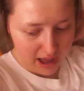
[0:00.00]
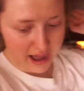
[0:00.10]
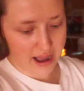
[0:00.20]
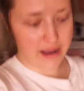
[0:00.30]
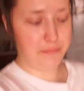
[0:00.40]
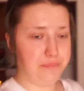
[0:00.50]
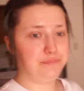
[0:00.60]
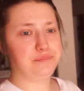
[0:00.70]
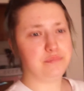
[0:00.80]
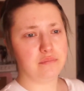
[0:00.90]
Um,
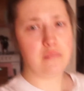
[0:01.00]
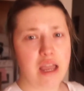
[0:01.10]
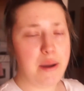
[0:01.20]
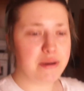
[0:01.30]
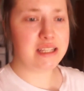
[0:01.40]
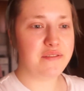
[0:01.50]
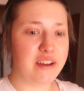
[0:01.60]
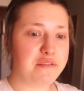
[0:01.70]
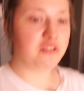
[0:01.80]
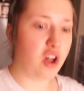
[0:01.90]
I'm gonna see if
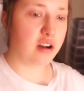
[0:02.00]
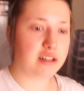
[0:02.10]
I can vlog